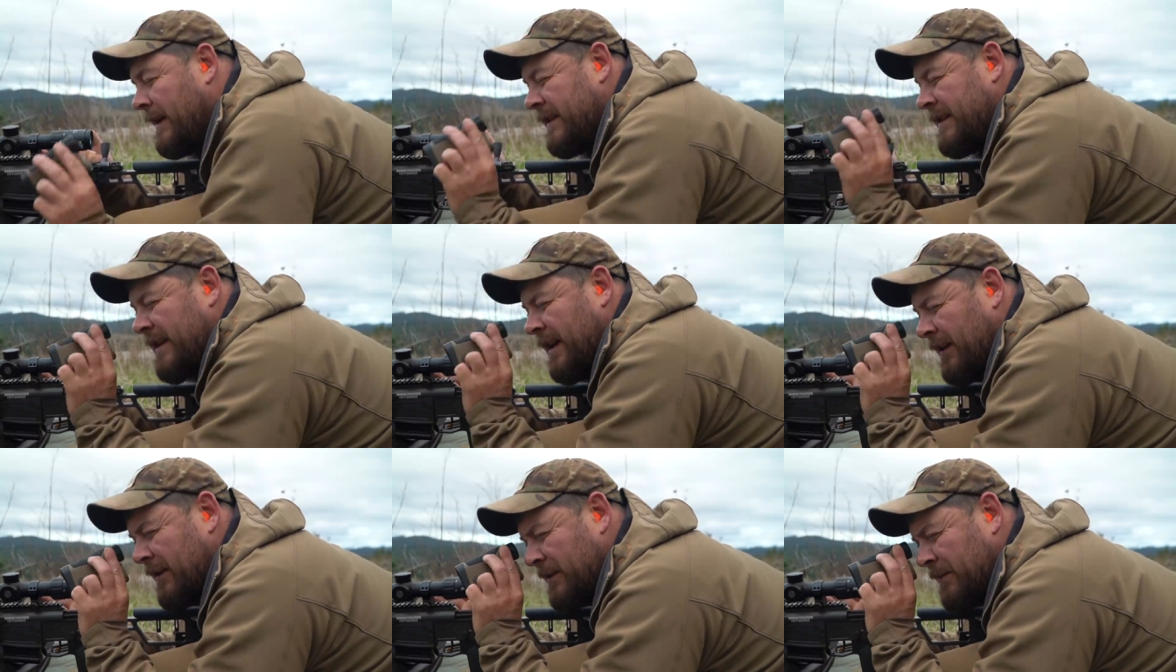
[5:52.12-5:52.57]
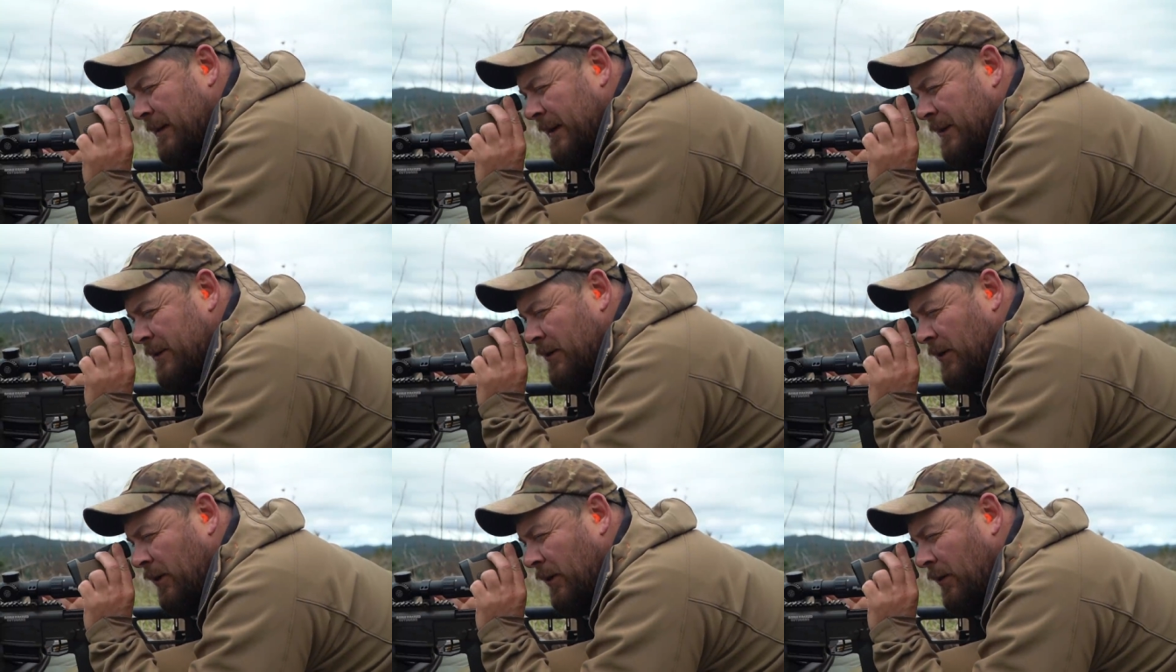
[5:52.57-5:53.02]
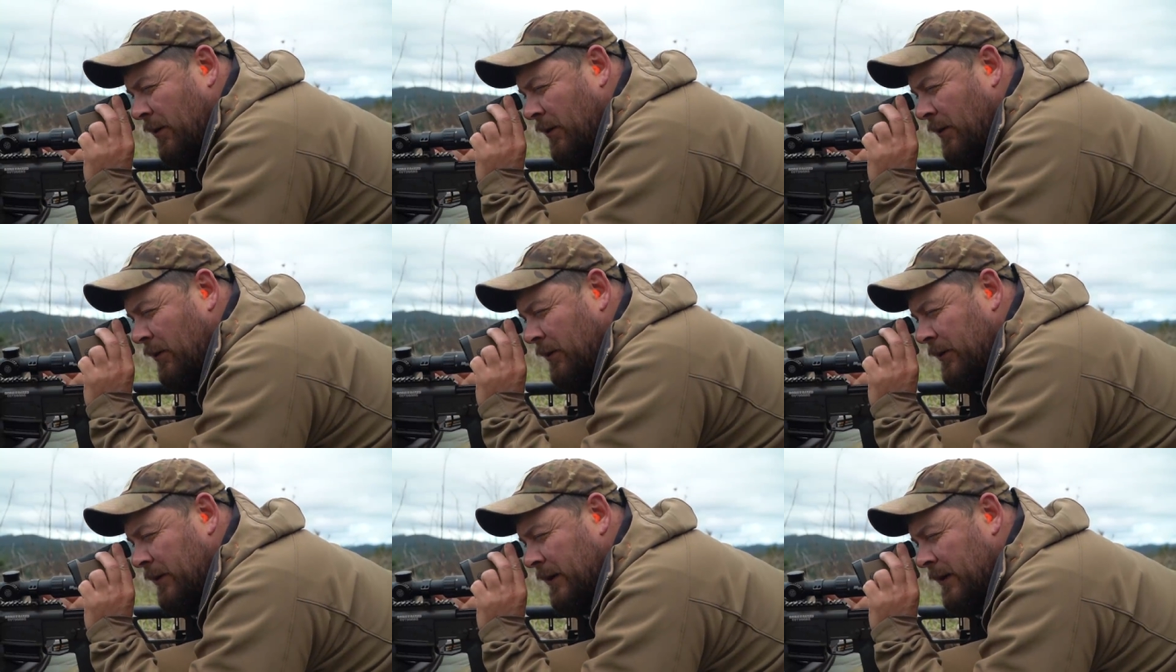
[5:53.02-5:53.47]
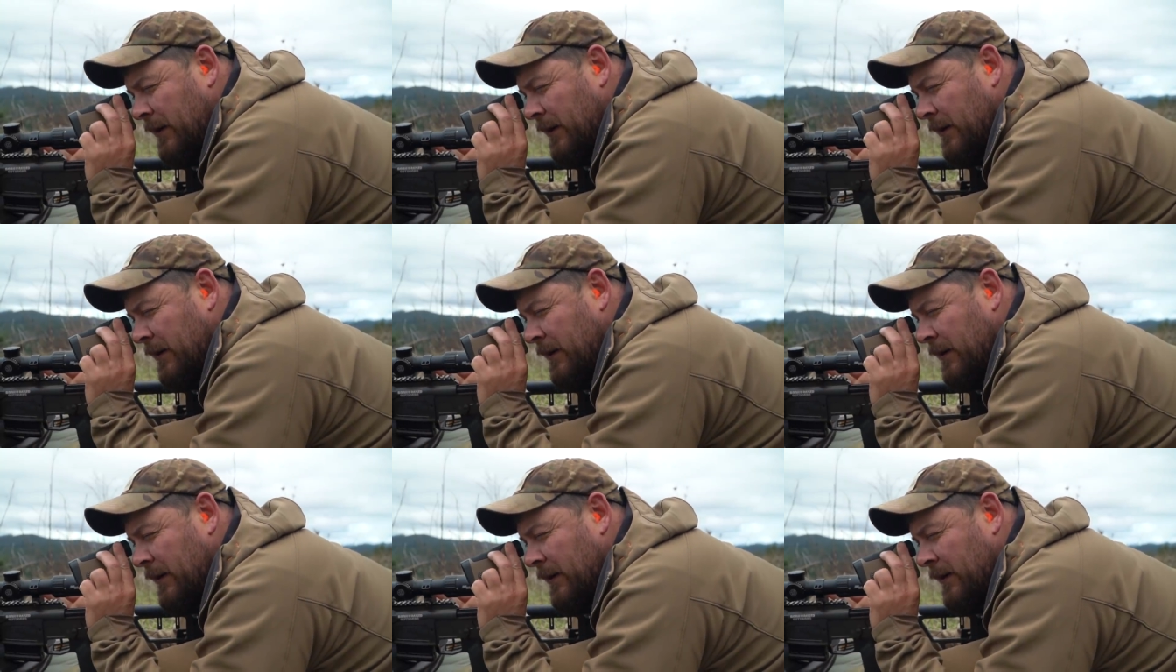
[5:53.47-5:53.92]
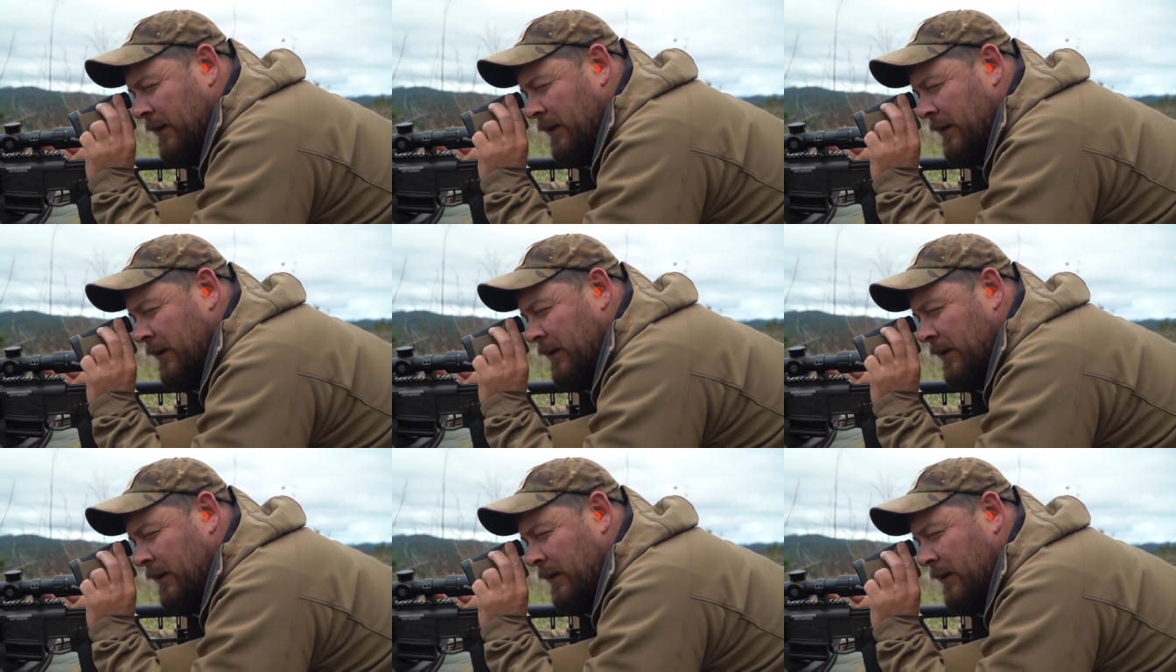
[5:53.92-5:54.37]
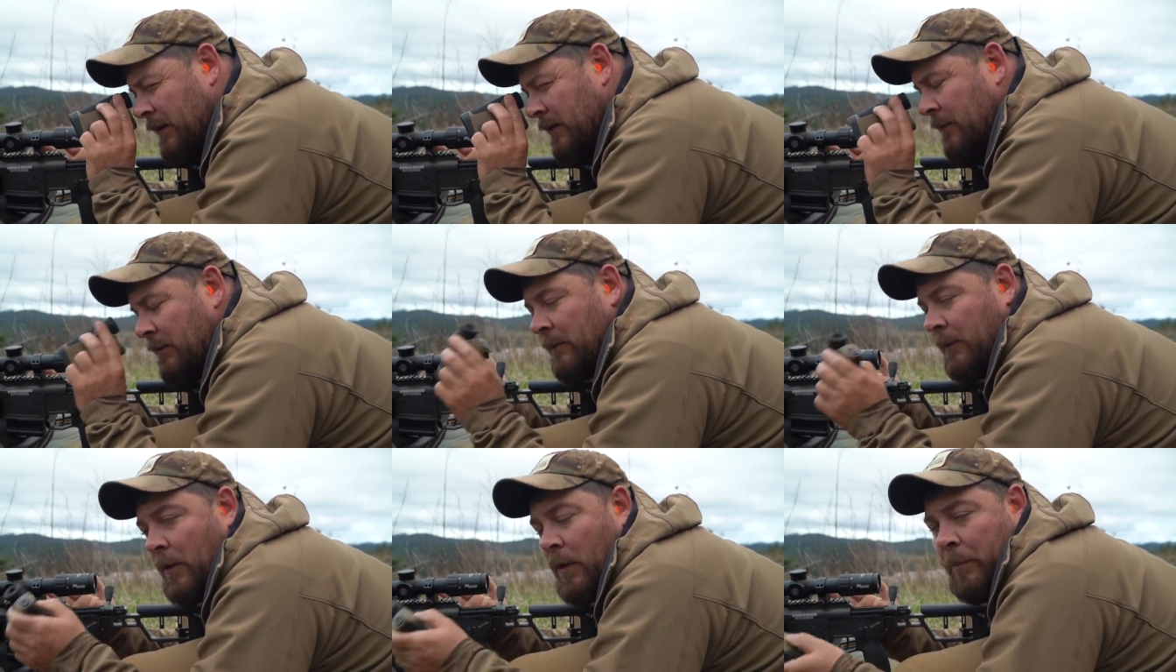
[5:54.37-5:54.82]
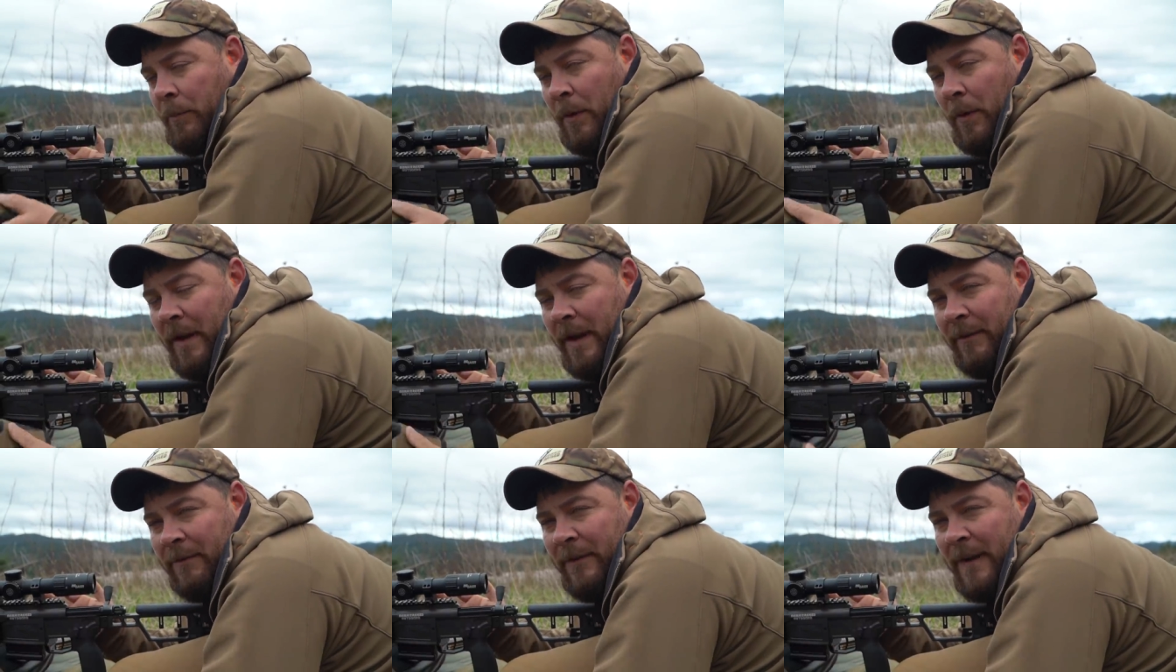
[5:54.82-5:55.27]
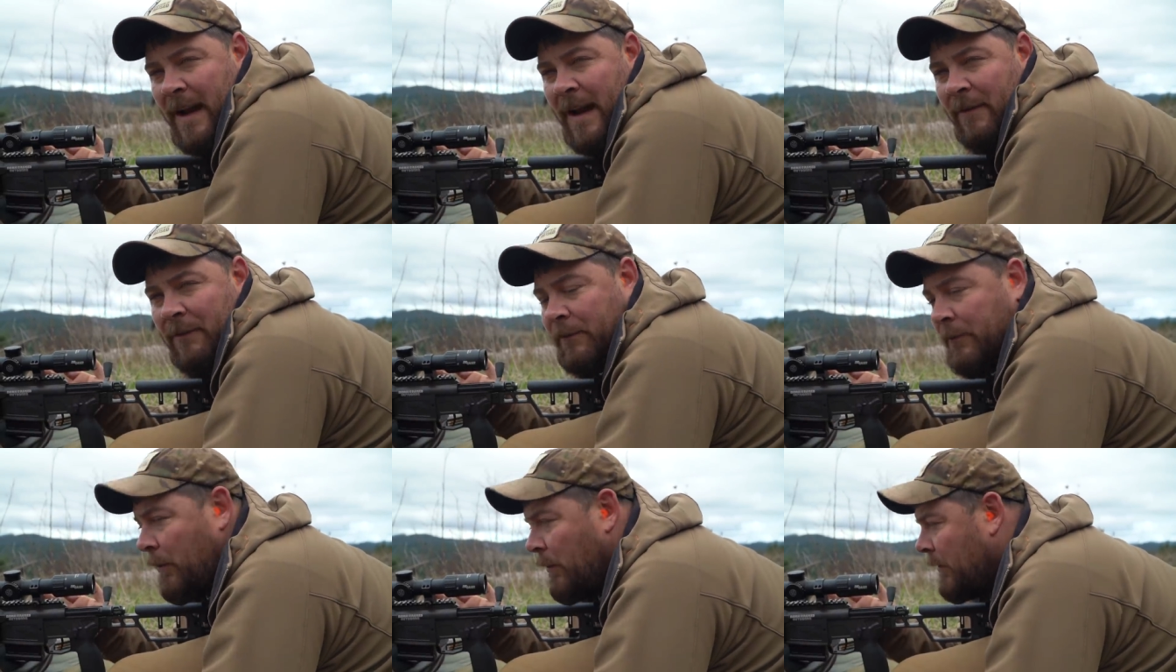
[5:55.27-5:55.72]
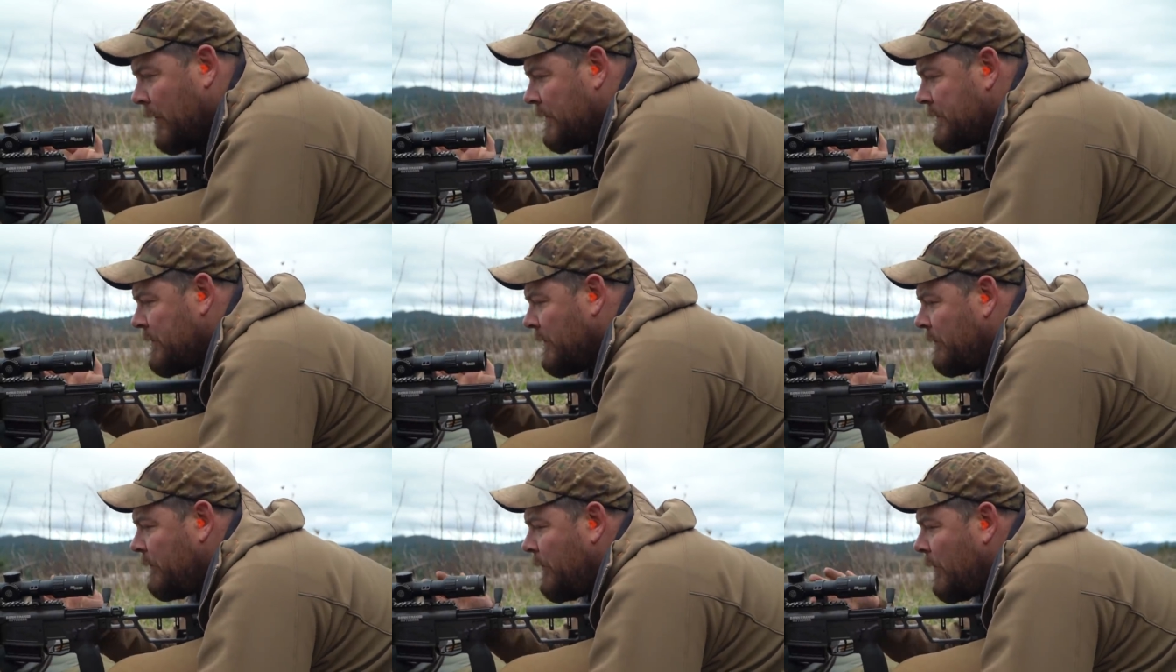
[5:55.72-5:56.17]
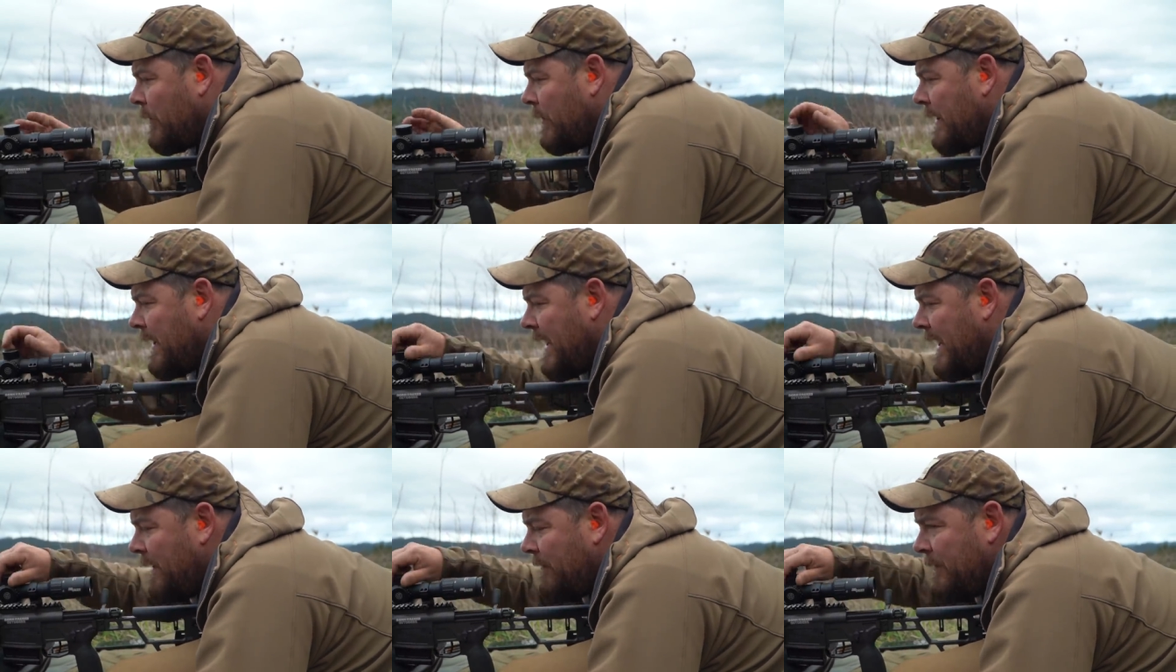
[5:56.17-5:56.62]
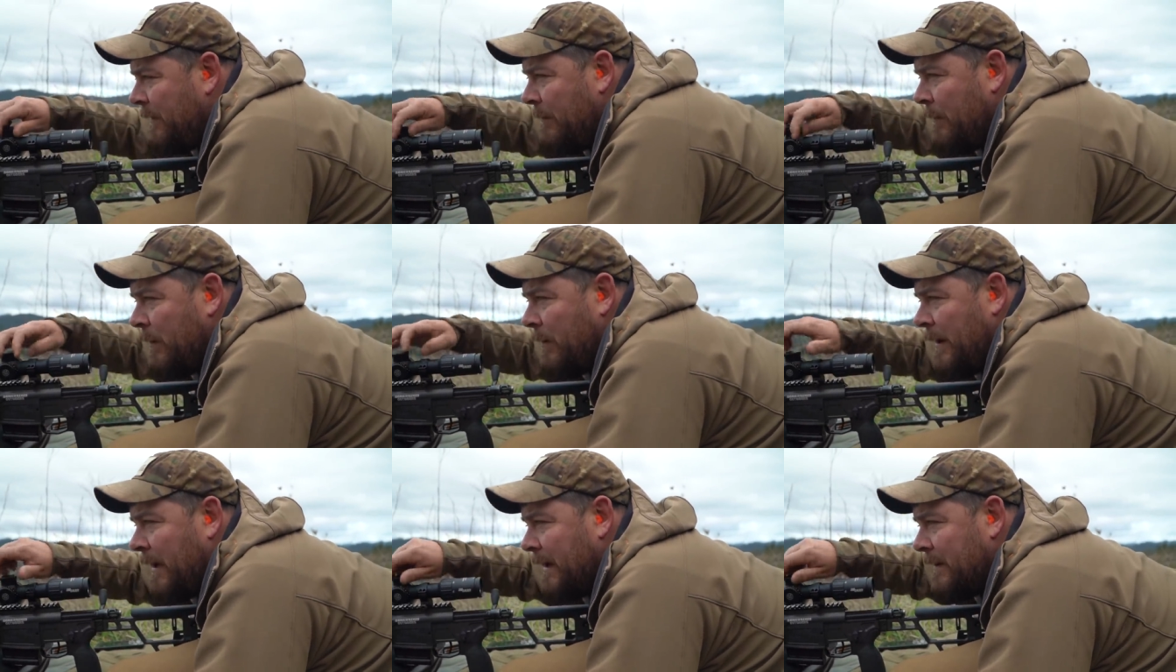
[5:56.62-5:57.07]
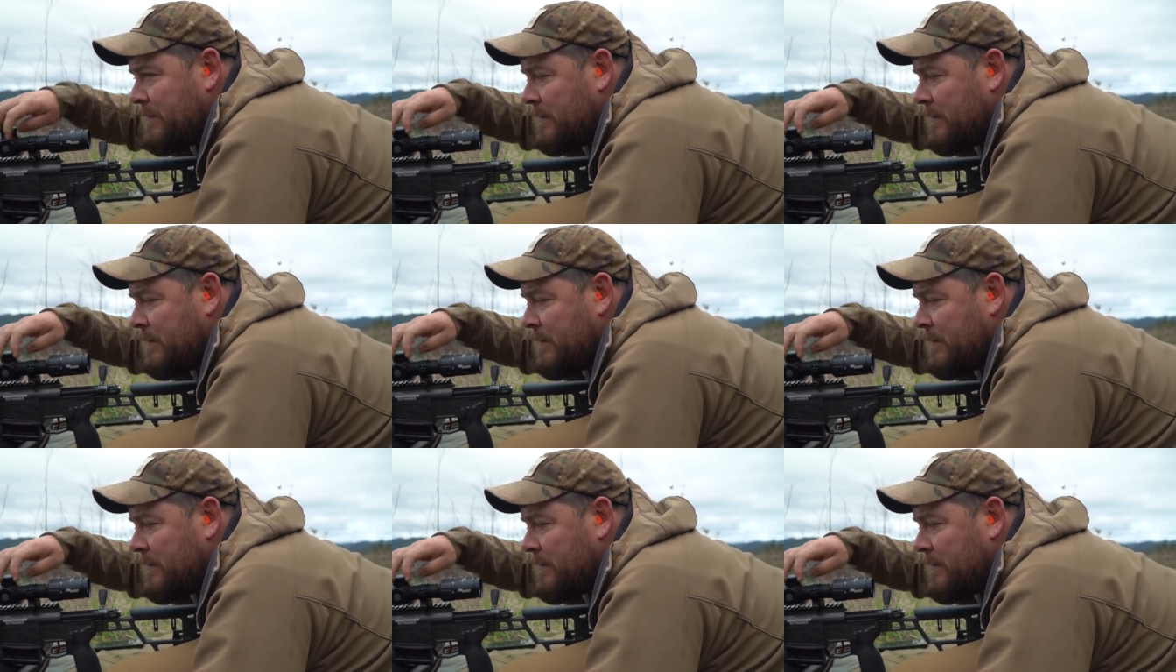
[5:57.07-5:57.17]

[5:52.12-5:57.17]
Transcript: It tells me to hold 4.54, so four and a half MOA.